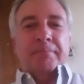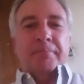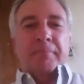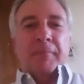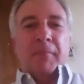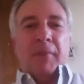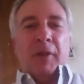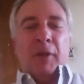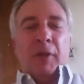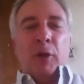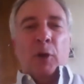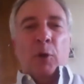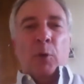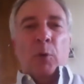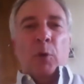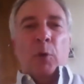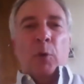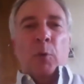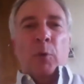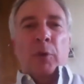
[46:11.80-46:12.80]
You know,
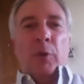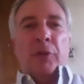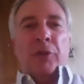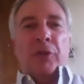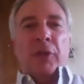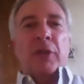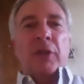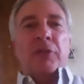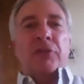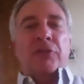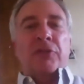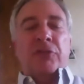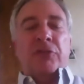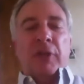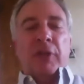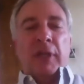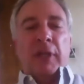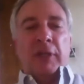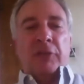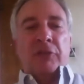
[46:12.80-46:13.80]
with this,
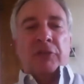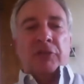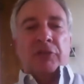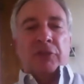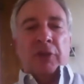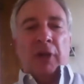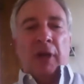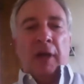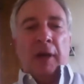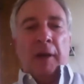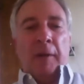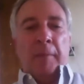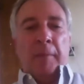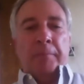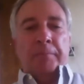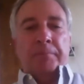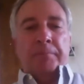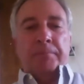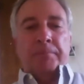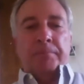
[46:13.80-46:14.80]
it's
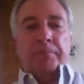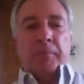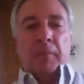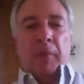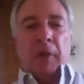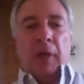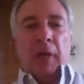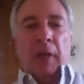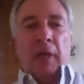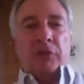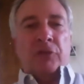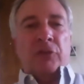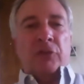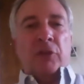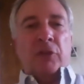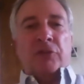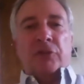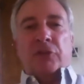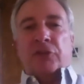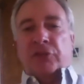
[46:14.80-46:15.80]

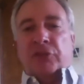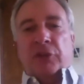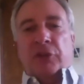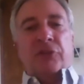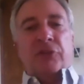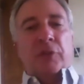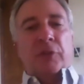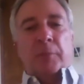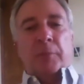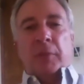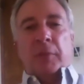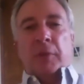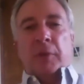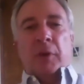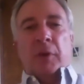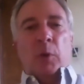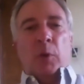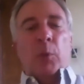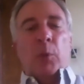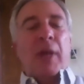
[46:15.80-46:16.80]
just a system.
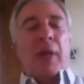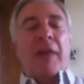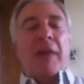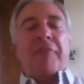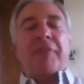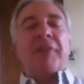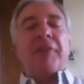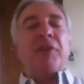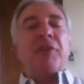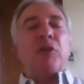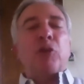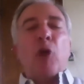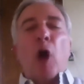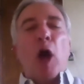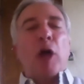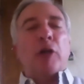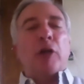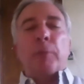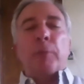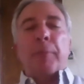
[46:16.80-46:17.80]
We haven't even
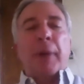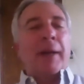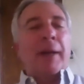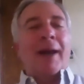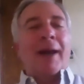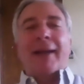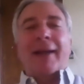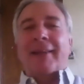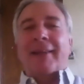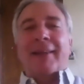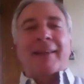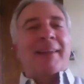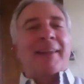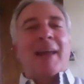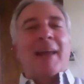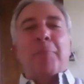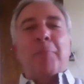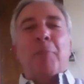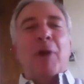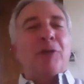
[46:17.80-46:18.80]
talked about ILN
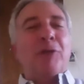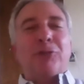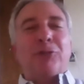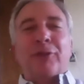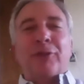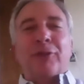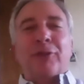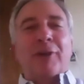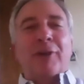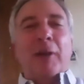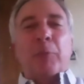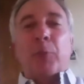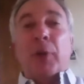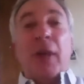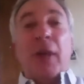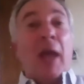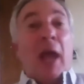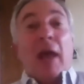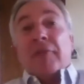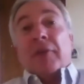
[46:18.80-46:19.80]
that much tonight. We
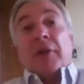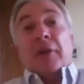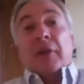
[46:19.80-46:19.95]
haven't.